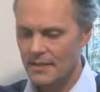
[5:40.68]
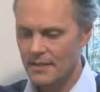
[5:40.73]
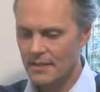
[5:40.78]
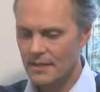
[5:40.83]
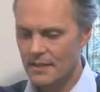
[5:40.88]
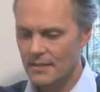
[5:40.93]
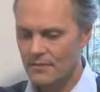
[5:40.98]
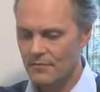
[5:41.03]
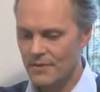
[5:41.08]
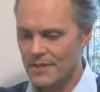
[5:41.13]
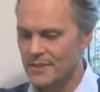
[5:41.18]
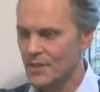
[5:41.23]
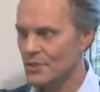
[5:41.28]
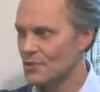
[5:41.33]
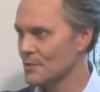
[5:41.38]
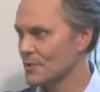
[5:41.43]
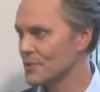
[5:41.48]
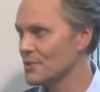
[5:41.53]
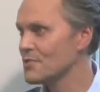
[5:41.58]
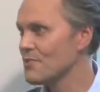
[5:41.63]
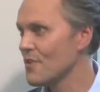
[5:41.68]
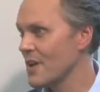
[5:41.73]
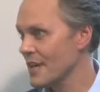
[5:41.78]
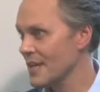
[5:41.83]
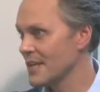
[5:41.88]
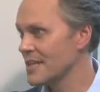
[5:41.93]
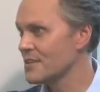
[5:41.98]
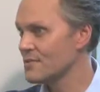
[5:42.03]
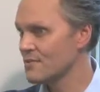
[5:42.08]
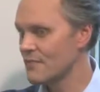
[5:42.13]
The research that we do
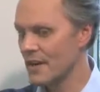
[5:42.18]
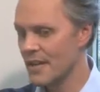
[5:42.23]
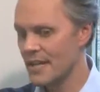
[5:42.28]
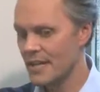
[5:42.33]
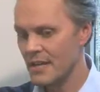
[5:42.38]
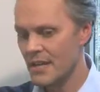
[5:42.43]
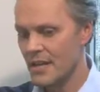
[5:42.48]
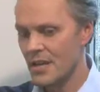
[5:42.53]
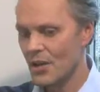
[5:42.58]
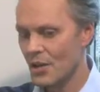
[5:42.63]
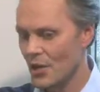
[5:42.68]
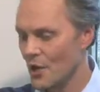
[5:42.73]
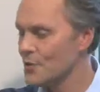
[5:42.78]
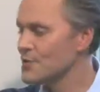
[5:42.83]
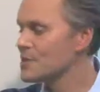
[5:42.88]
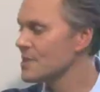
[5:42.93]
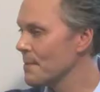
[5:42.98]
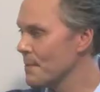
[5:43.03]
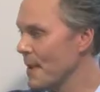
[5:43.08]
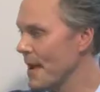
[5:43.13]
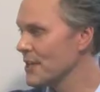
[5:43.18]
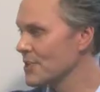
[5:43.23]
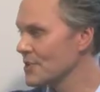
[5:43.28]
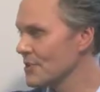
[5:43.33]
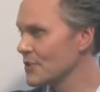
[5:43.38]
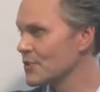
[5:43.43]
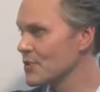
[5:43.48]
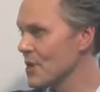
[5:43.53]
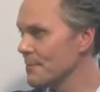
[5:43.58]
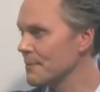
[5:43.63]
is very close to the
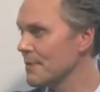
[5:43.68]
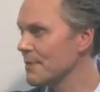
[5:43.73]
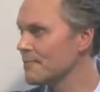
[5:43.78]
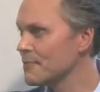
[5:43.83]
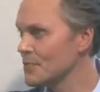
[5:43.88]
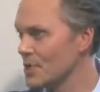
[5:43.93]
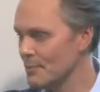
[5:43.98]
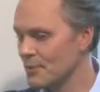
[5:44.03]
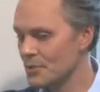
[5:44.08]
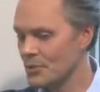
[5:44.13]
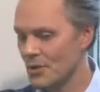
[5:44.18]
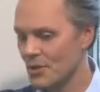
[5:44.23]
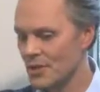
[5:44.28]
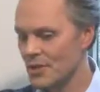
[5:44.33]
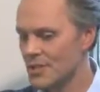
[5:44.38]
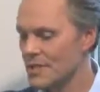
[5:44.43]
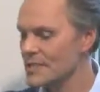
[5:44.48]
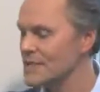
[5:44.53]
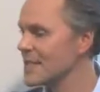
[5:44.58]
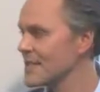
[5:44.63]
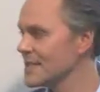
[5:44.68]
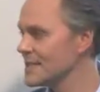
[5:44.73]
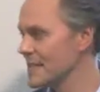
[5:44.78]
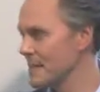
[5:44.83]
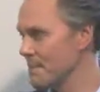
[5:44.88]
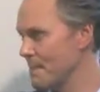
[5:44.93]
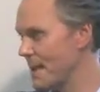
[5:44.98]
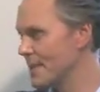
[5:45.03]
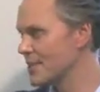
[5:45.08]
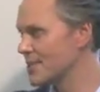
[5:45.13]
patient. So I'm a dermatologist and I
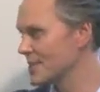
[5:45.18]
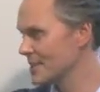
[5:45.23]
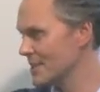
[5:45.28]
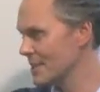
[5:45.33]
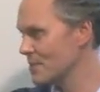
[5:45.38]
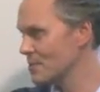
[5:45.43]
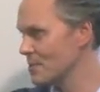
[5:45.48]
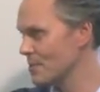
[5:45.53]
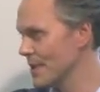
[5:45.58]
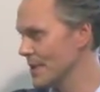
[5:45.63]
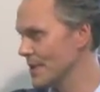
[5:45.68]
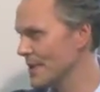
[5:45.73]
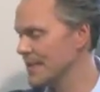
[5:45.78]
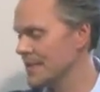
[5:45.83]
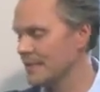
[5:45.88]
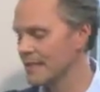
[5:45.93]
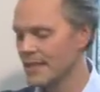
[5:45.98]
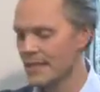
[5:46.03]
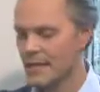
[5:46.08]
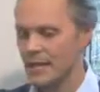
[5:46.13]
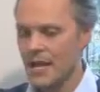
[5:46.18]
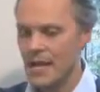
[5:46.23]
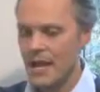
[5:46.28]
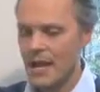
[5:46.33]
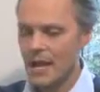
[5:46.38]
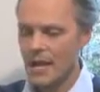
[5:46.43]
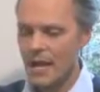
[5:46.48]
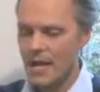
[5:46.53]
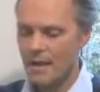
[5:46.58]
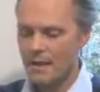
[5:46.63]
see patients each week,
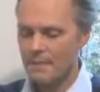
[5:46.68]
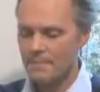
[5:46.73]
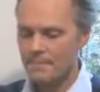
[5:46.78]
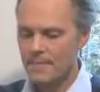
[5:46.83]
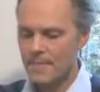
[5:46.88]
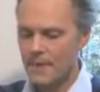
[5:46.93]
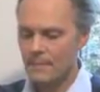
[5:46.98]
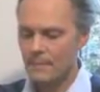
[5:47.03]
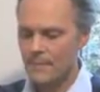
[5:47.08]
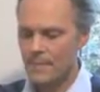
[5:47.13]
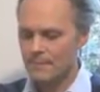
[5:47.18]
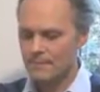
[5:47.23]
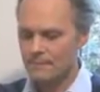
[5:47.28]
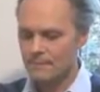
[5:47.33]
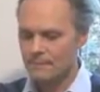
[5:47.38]
and with